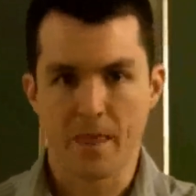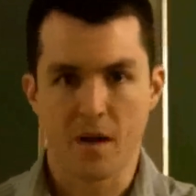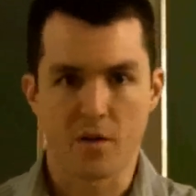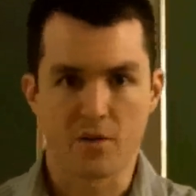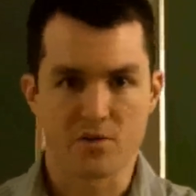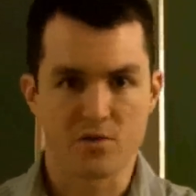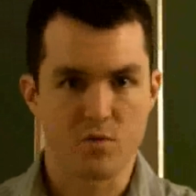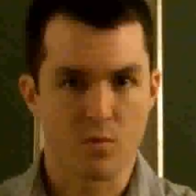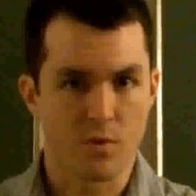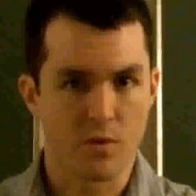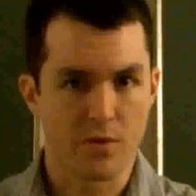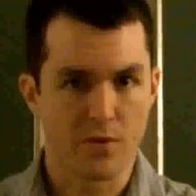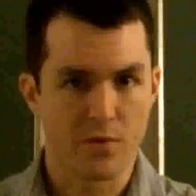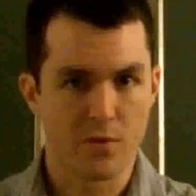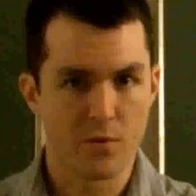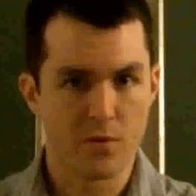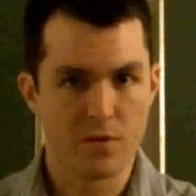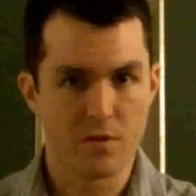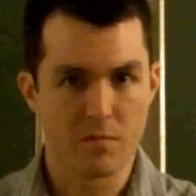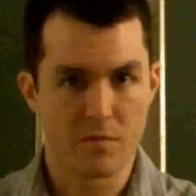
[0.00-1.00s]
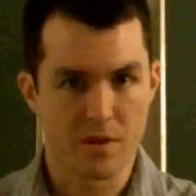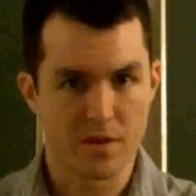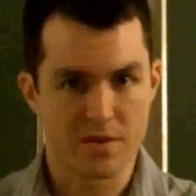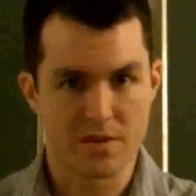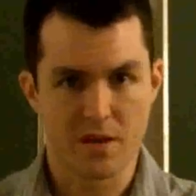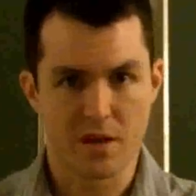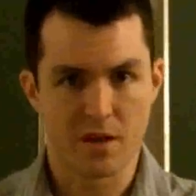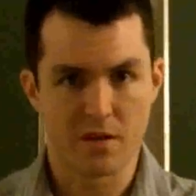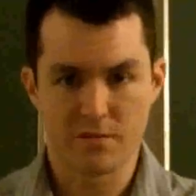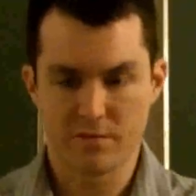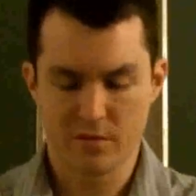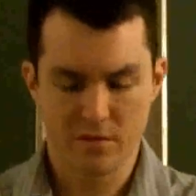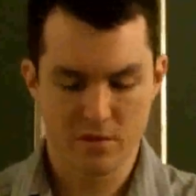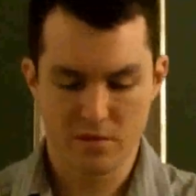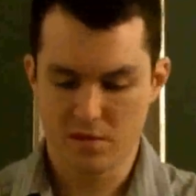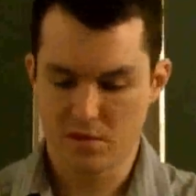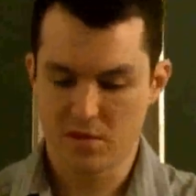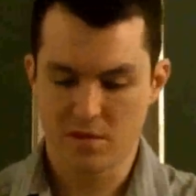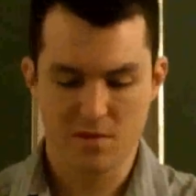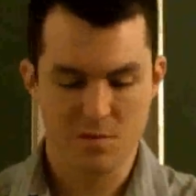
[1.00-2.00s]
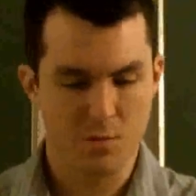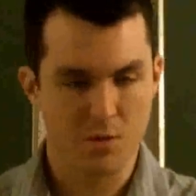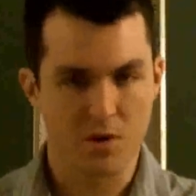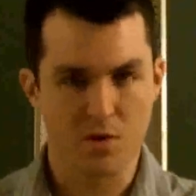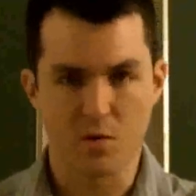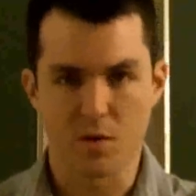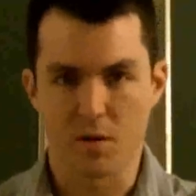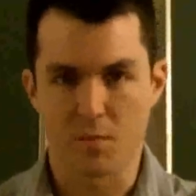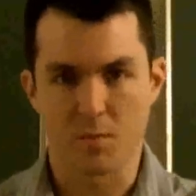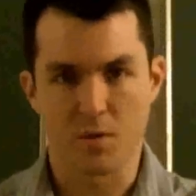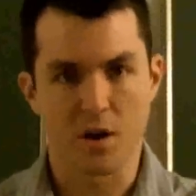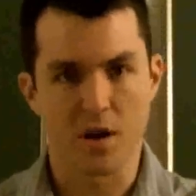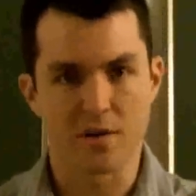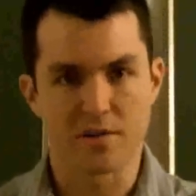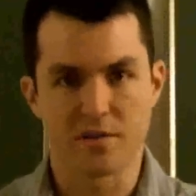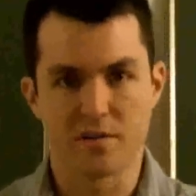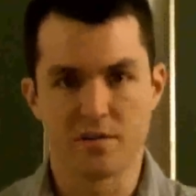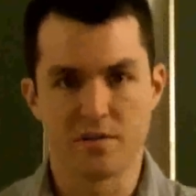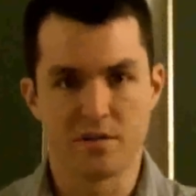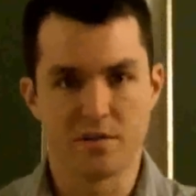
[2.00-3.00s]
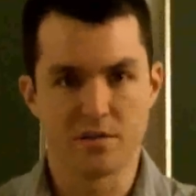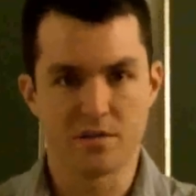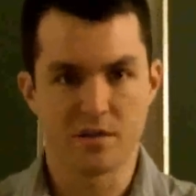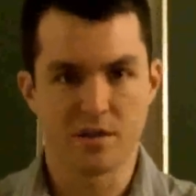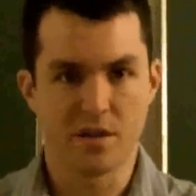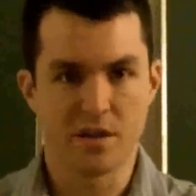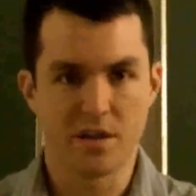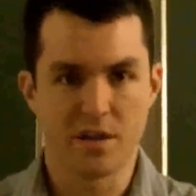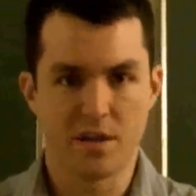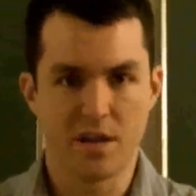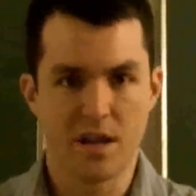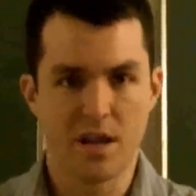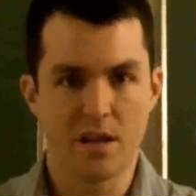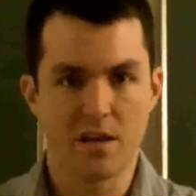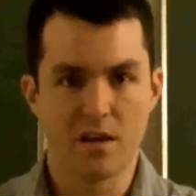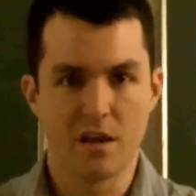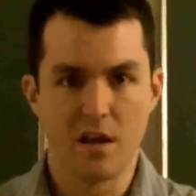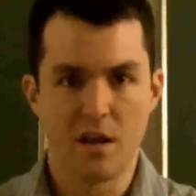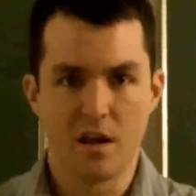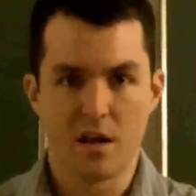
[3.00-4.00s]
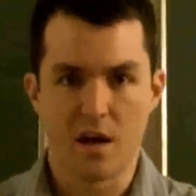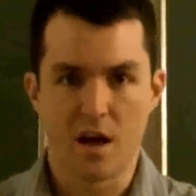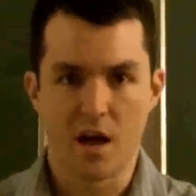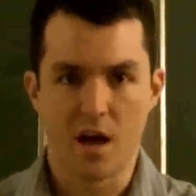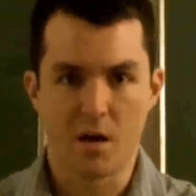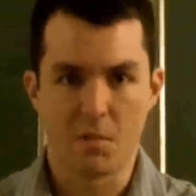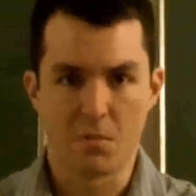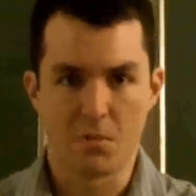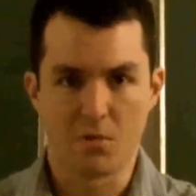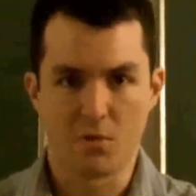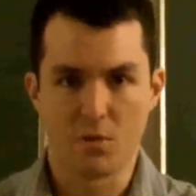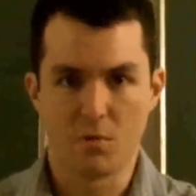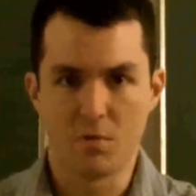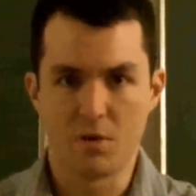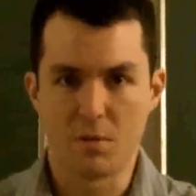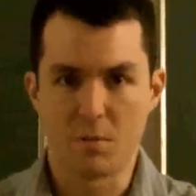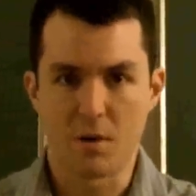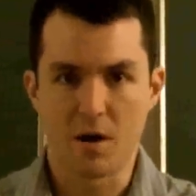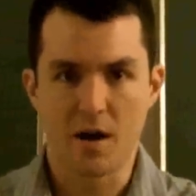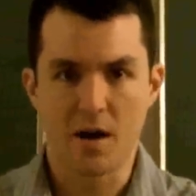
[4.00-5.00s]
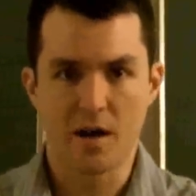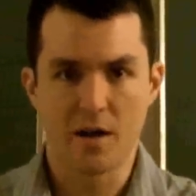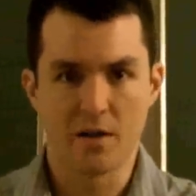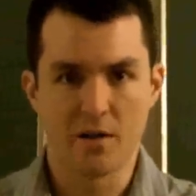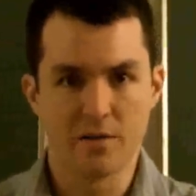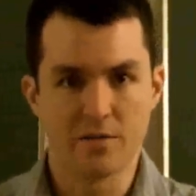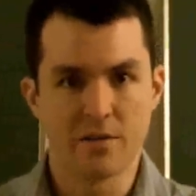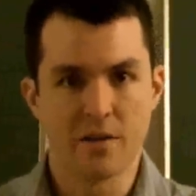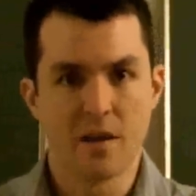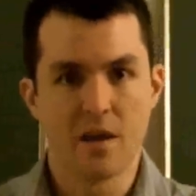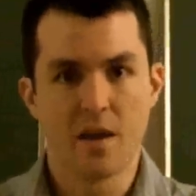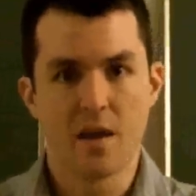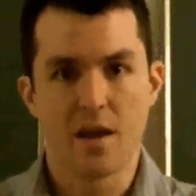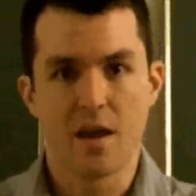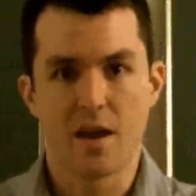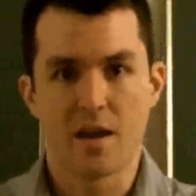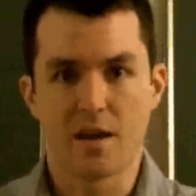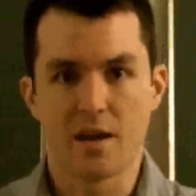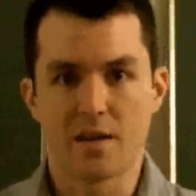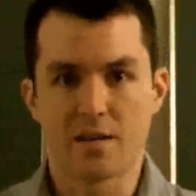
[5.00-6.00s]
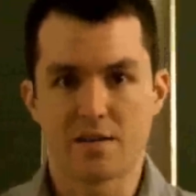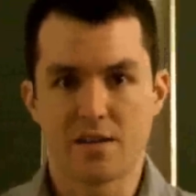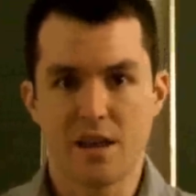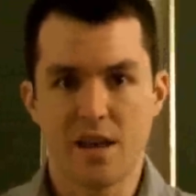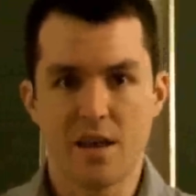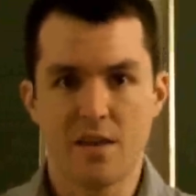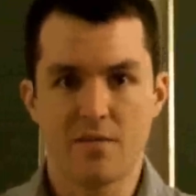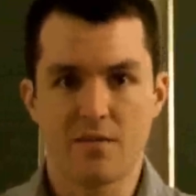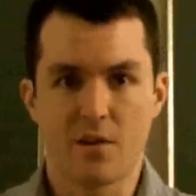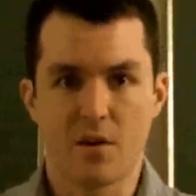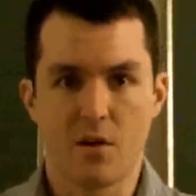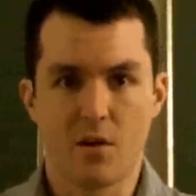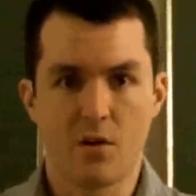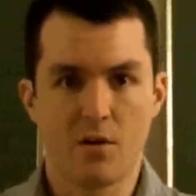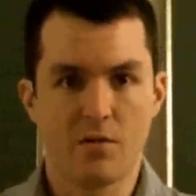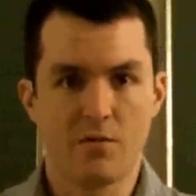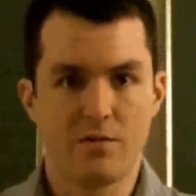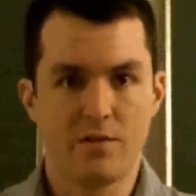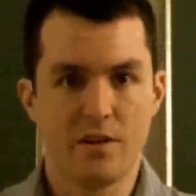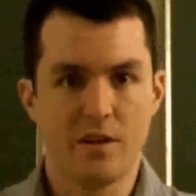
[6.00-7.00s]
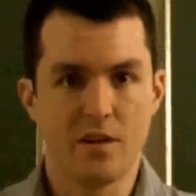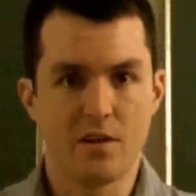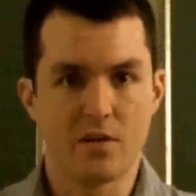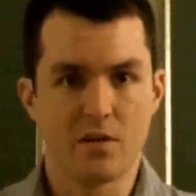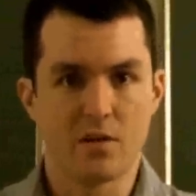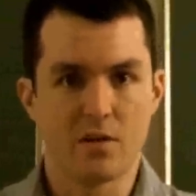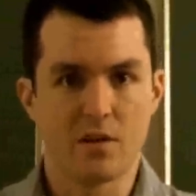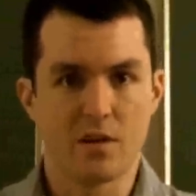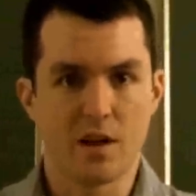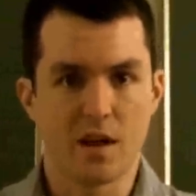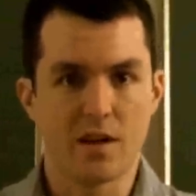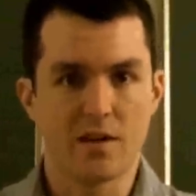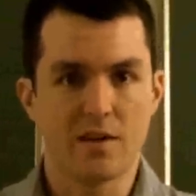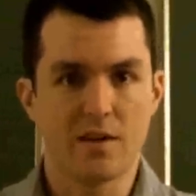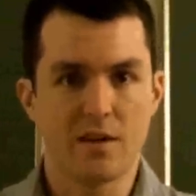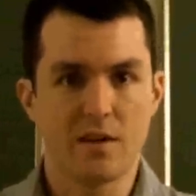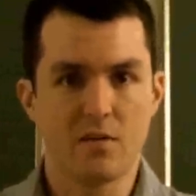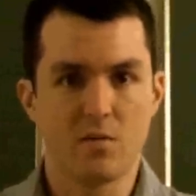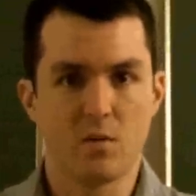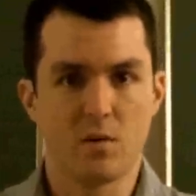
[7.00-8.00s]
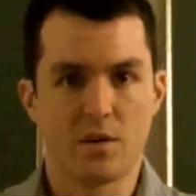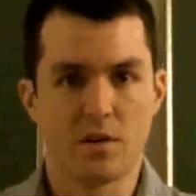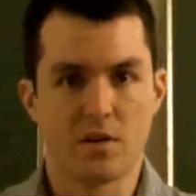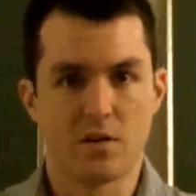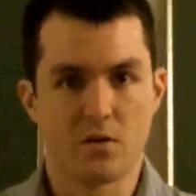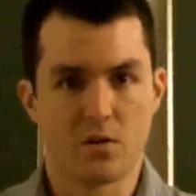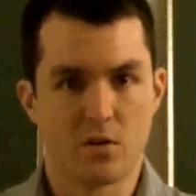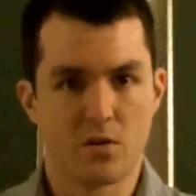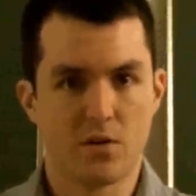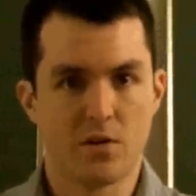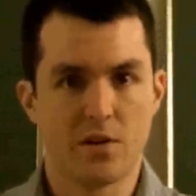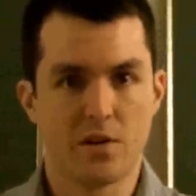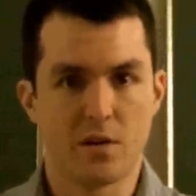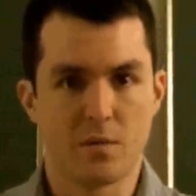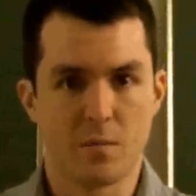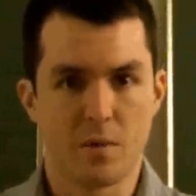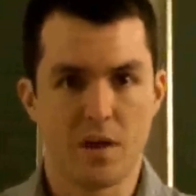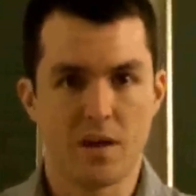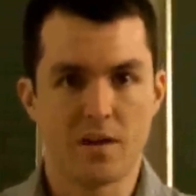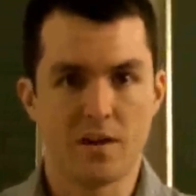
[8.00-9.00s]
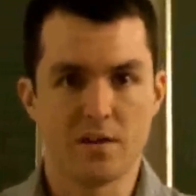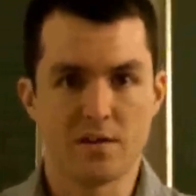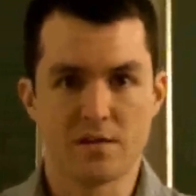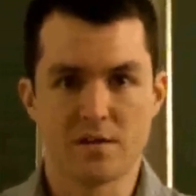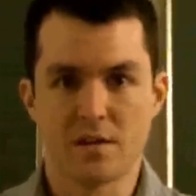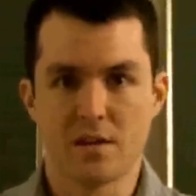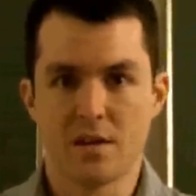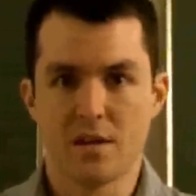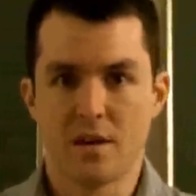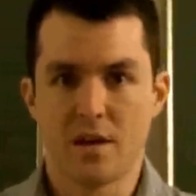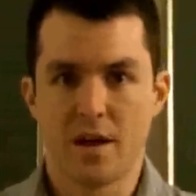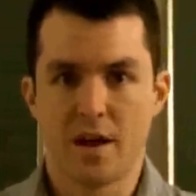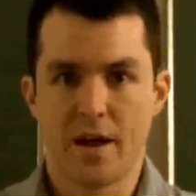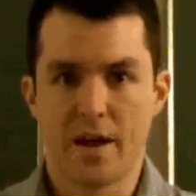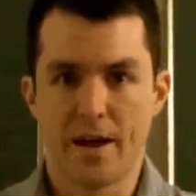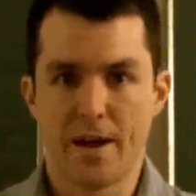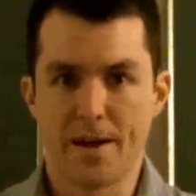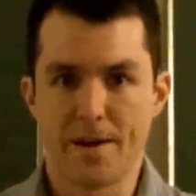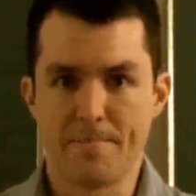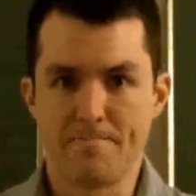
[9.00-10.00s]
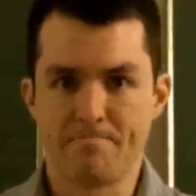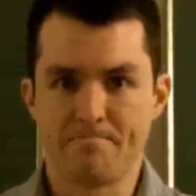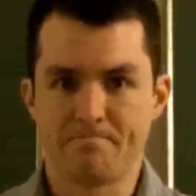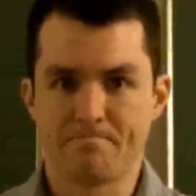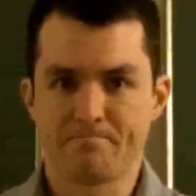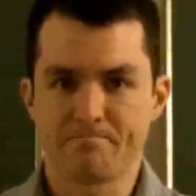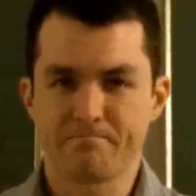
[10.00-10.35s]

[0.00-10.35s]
I'll sort through them myself. It's a pretty quick process. You can just look at the date, throw them into piles. And I save all of the 1981 and earlier pennies. The